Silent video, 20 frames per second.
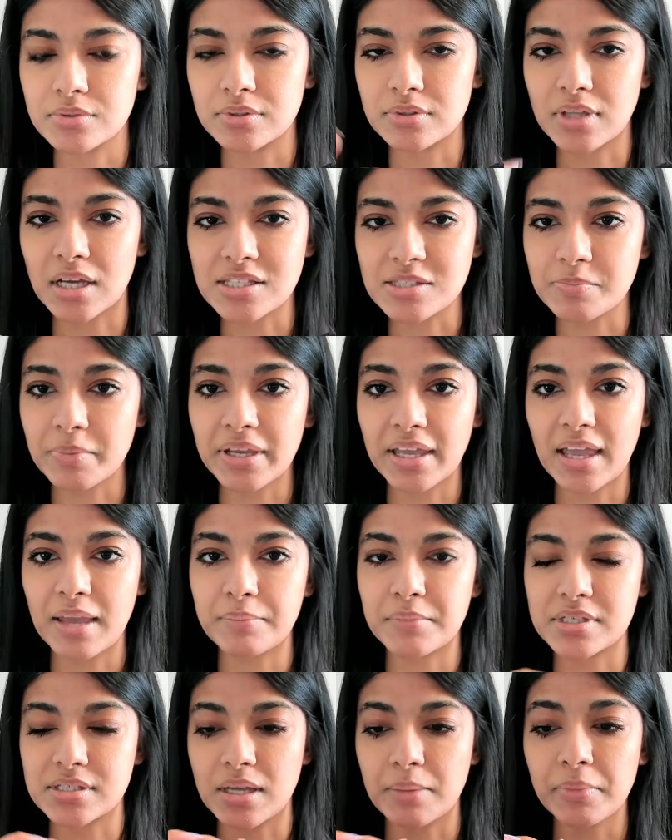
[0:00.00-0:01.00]
That's my aim,
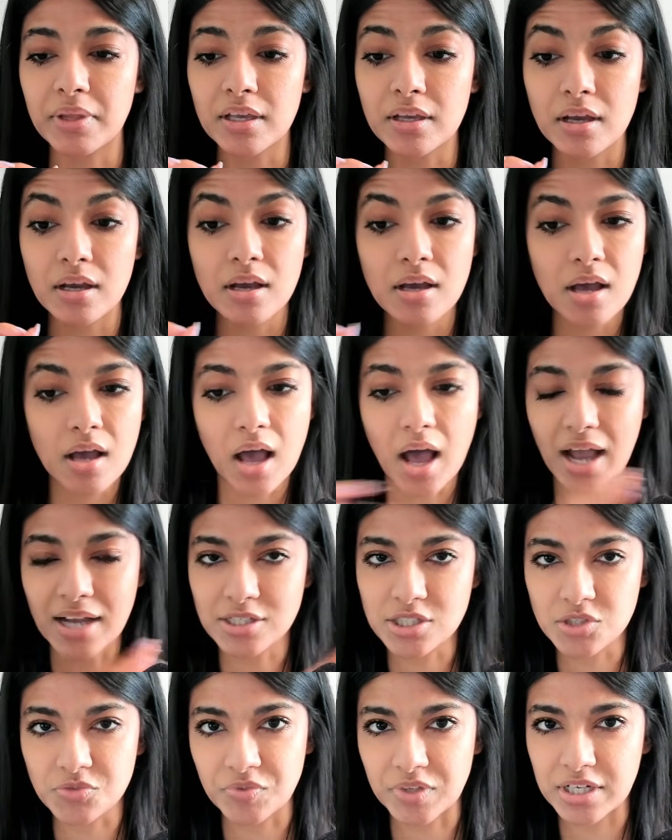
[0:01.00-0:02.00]
because I
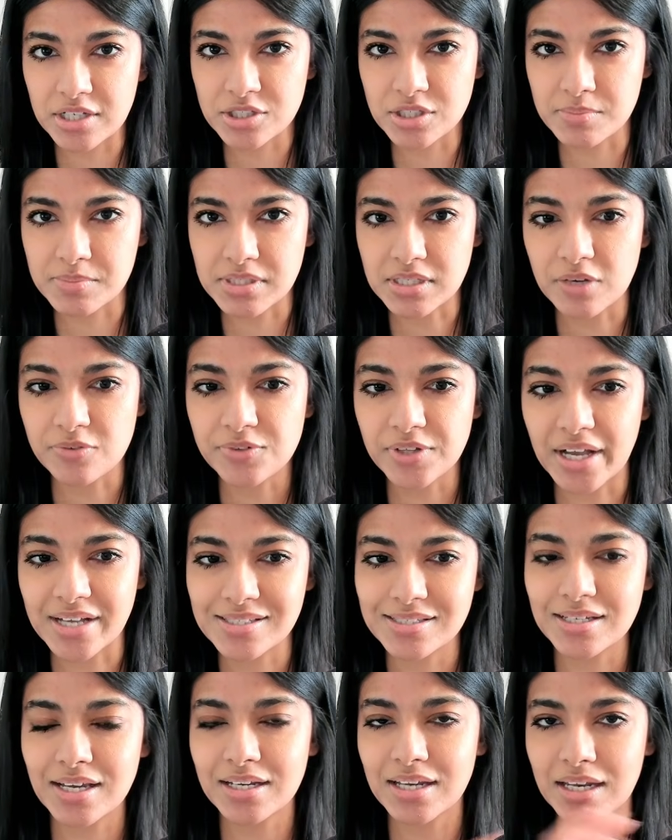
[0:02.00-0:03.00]
just finished some stuff
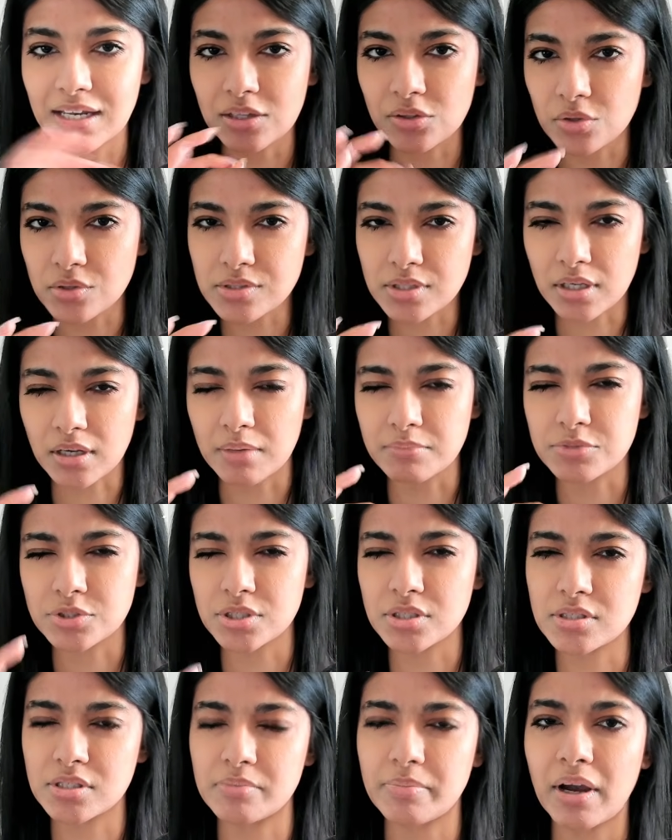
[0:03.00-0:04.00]
last night and it looks like I'm
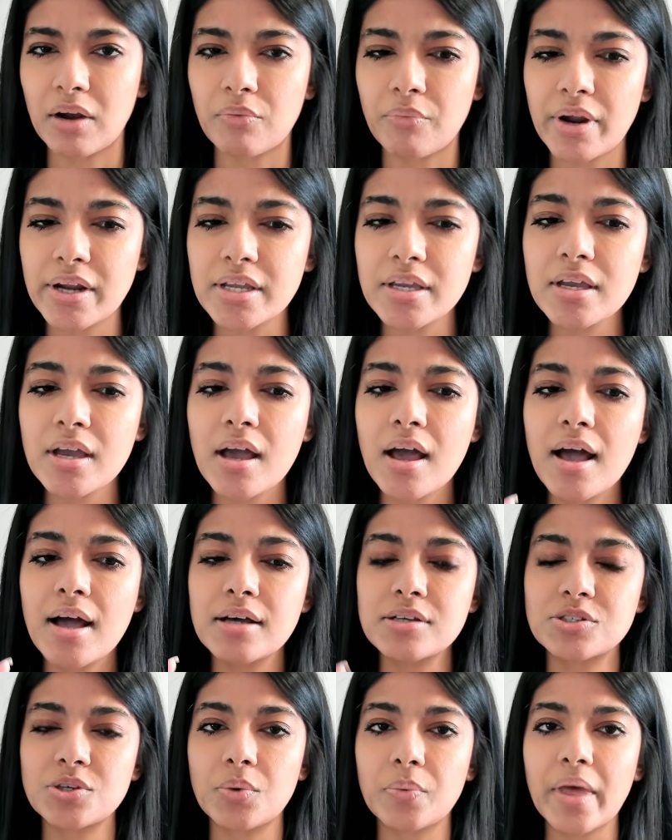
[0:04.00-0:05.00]
just about ready.
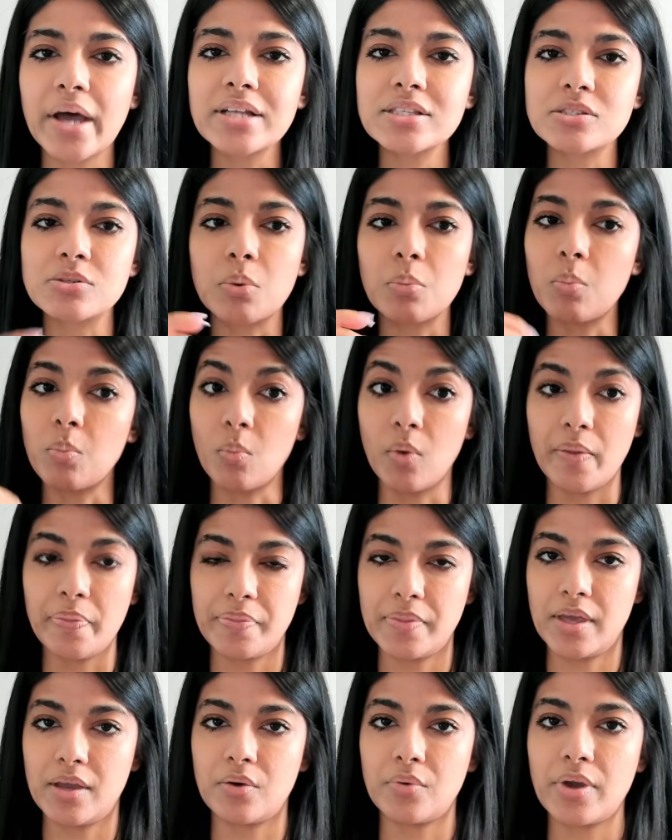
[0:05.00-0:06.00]
So that's one
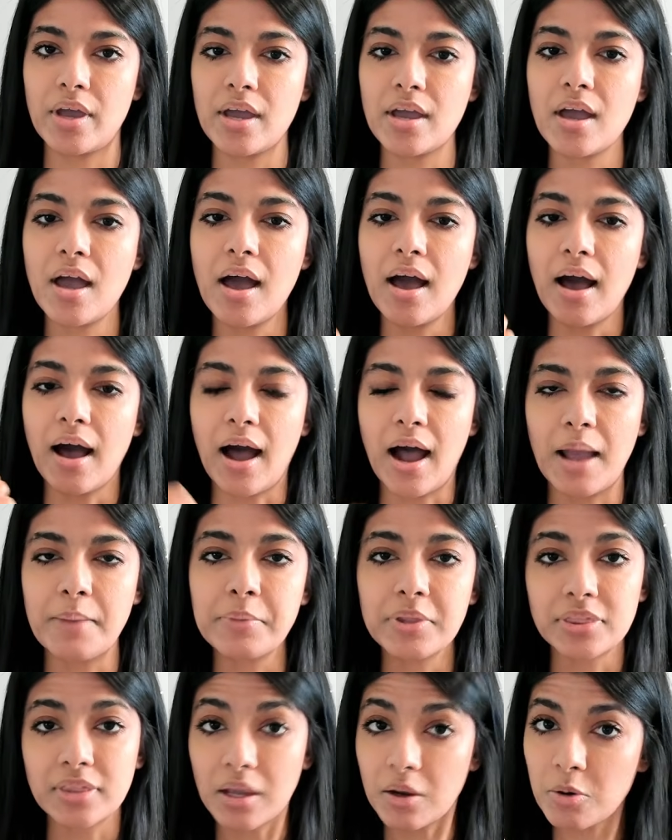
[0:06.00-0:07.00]
thing, okay? I'm a
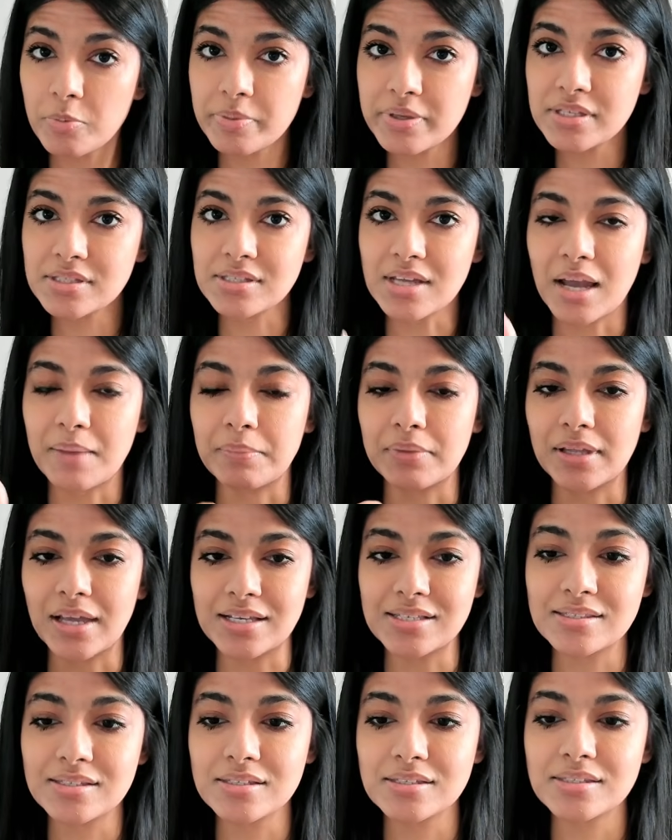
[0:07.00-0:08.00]
therapist, I'm
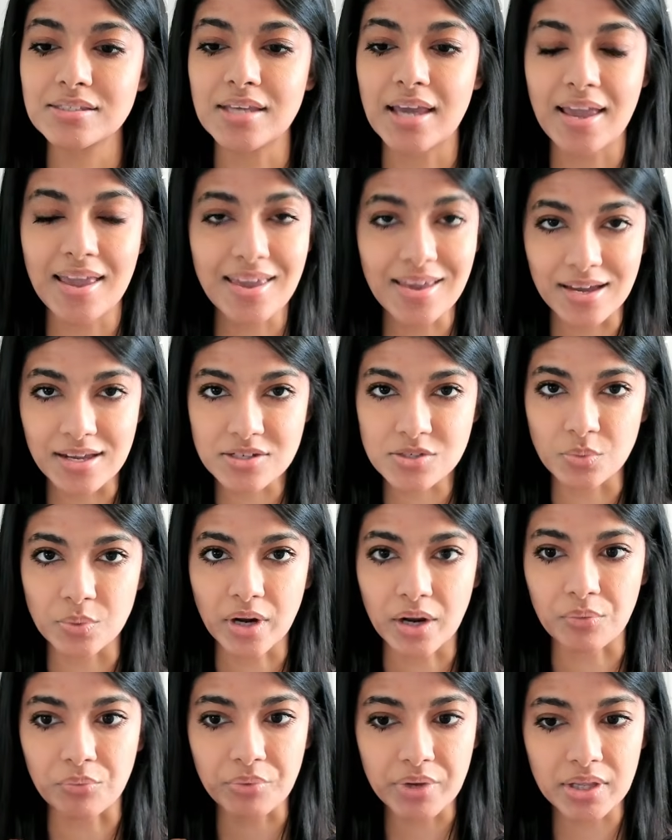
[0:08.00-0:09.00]
licensed, and what
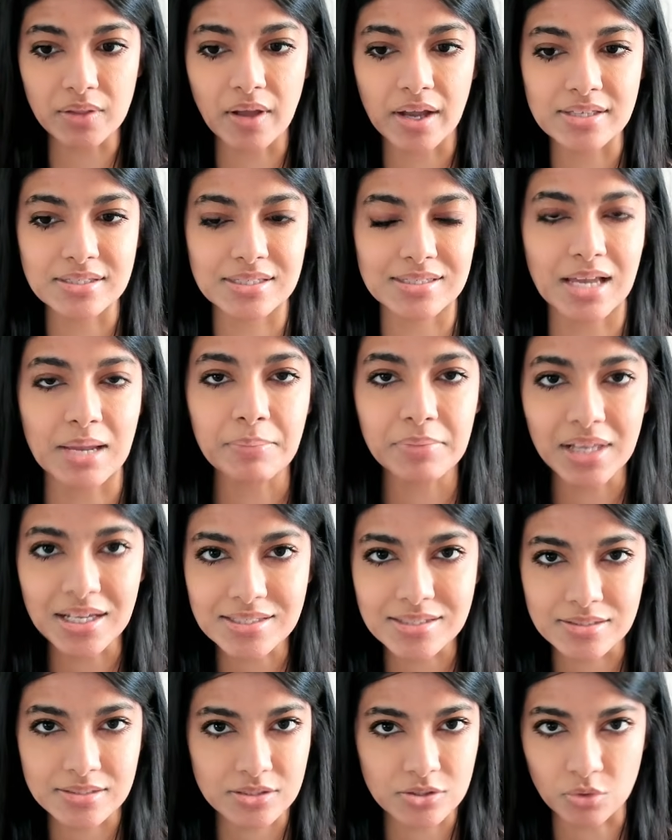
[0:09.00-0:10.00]
I realize is I'm
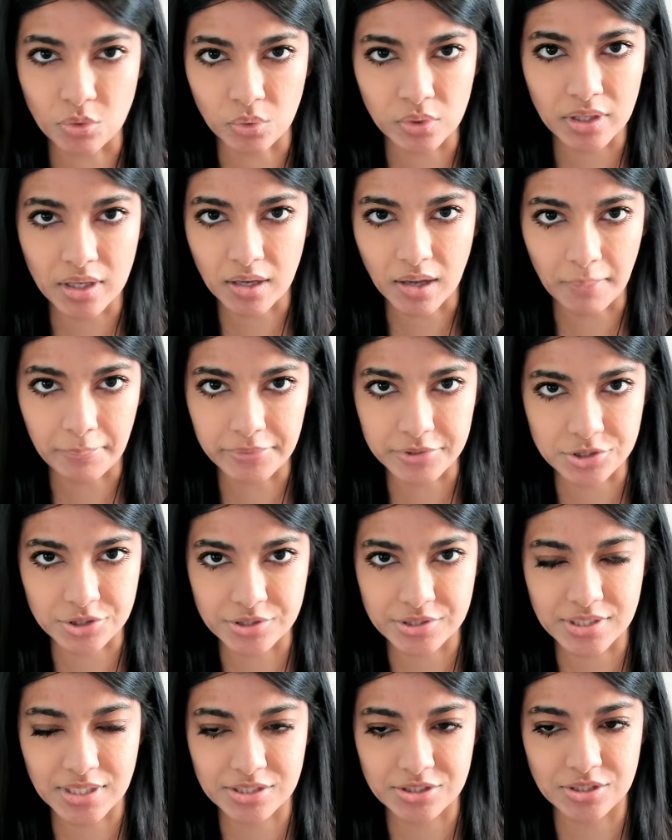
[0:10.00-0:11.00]
licensed in only a couple of
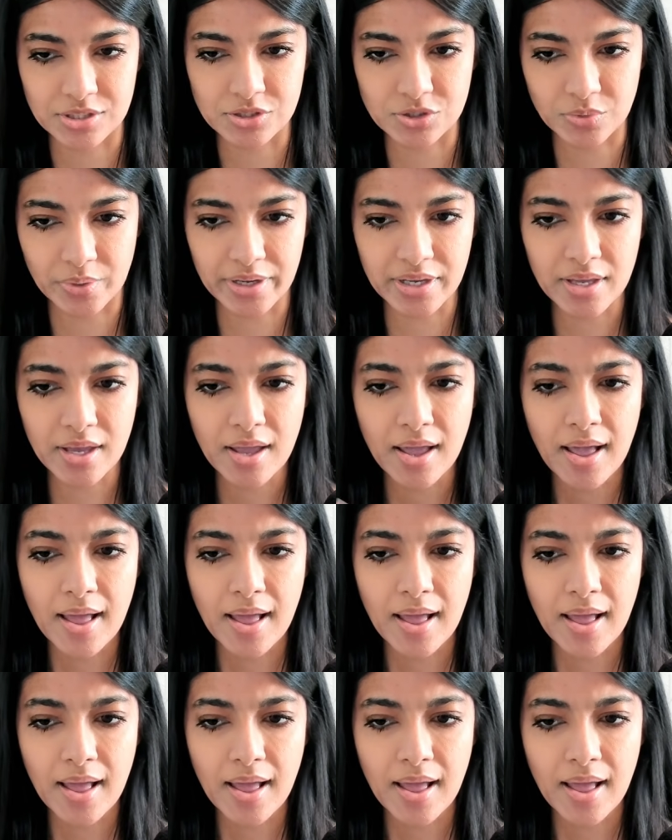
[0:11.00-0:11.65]
jurisdictions, right?